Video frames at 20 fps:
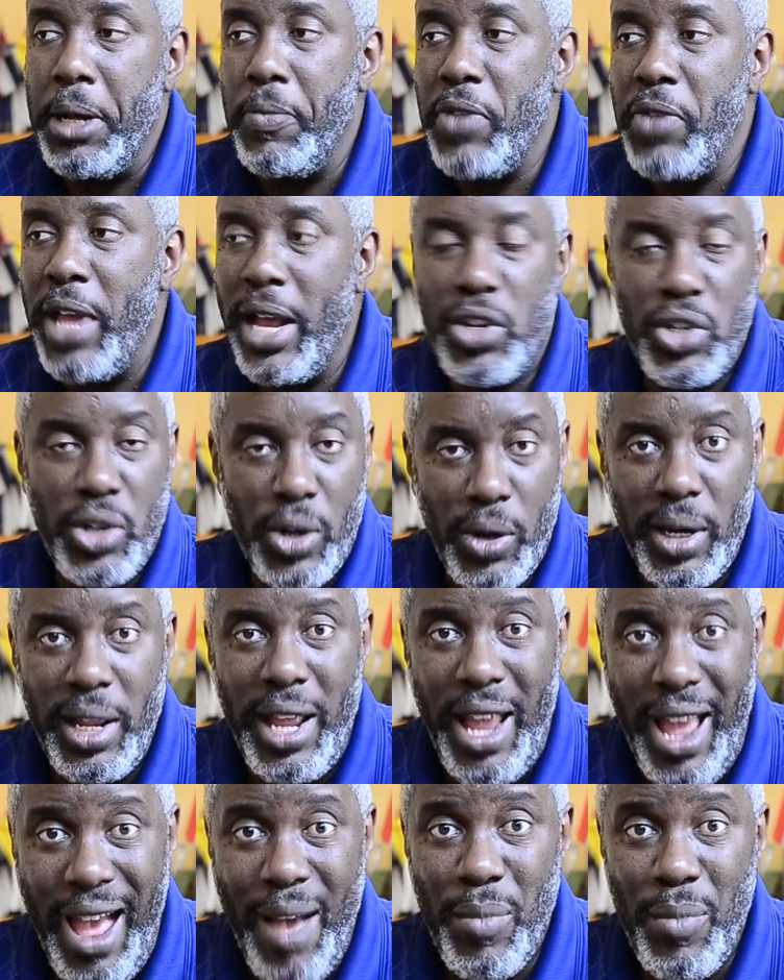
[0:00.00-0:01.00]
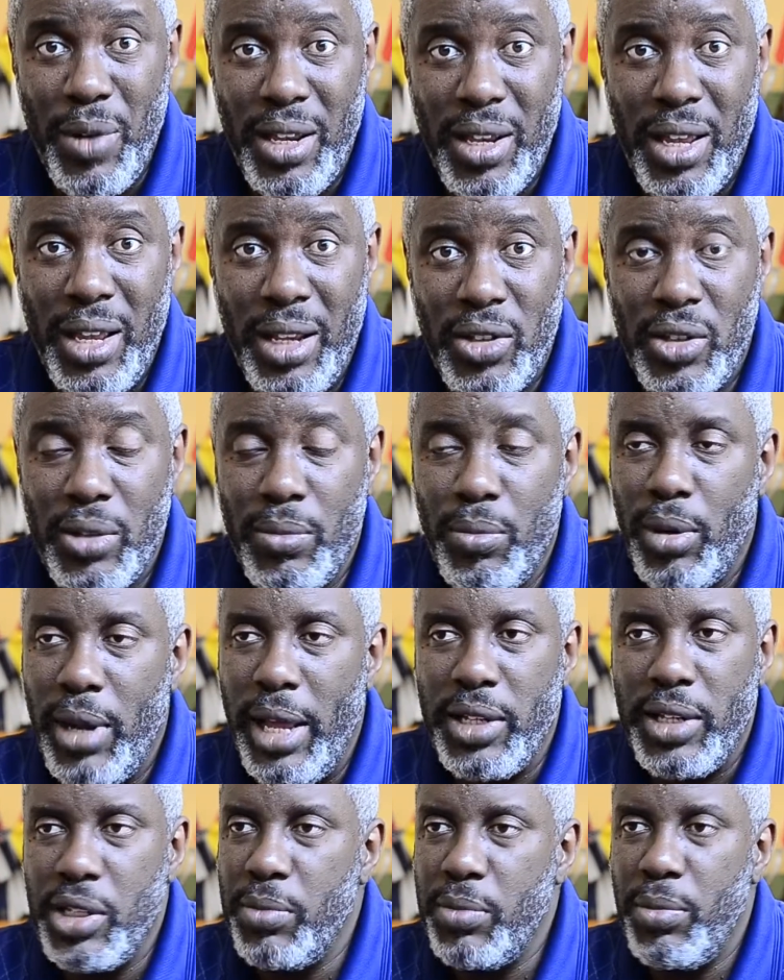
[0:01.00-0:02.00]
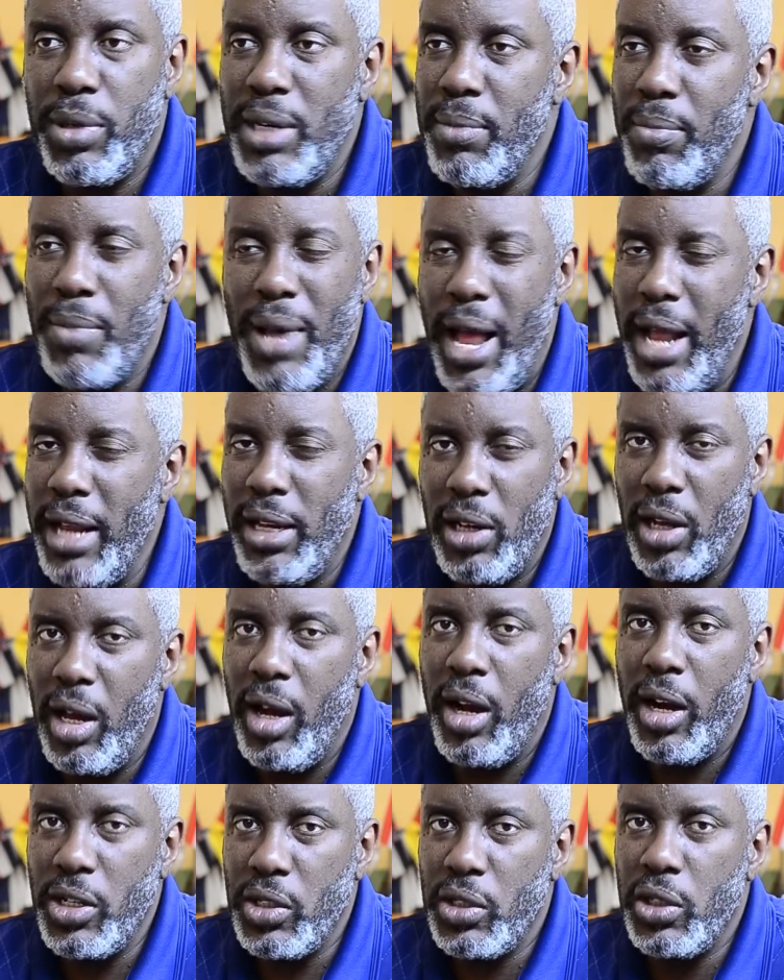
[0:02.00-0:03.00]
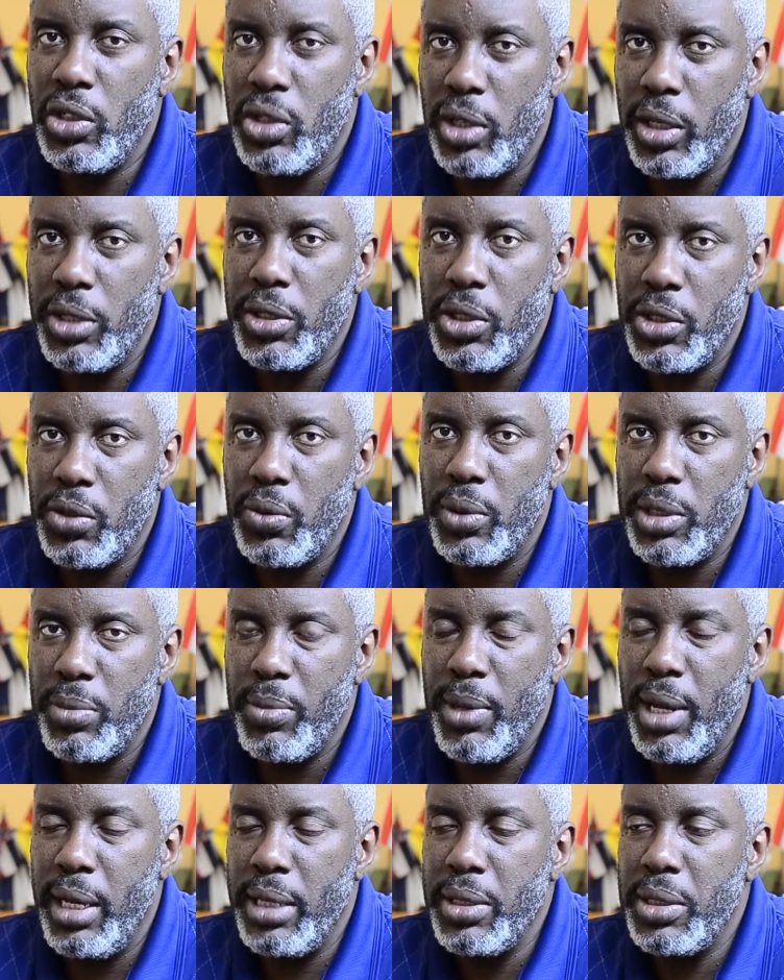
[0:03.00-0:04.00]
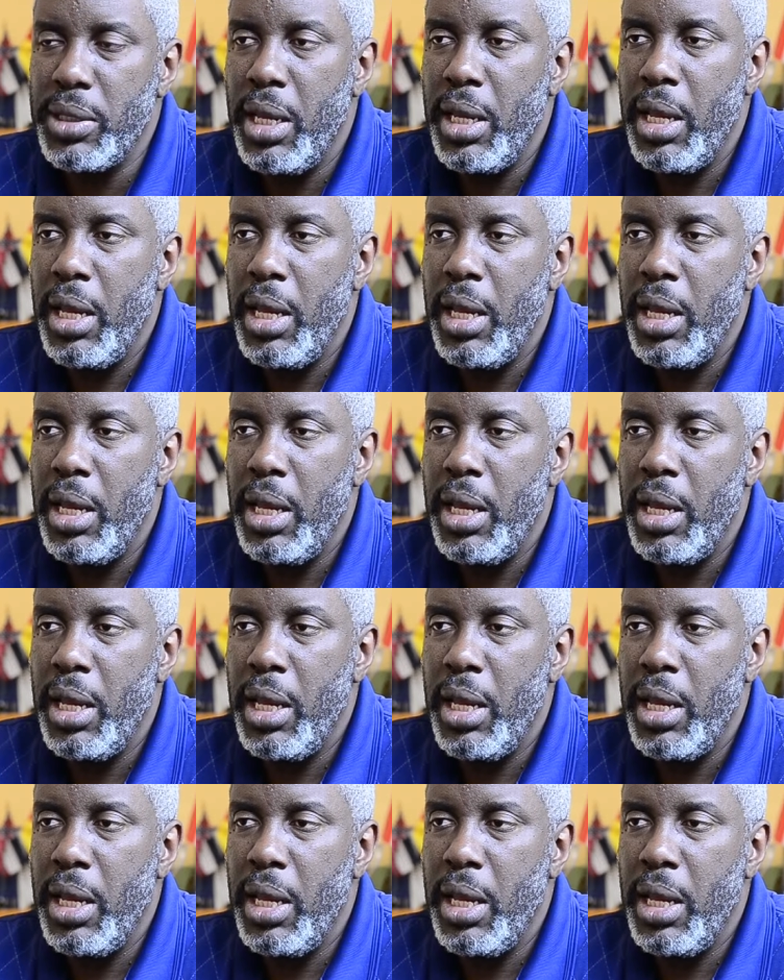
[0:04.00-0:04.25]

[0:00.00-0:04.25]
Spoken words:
that certainly happened in some places, but by and large, the church's response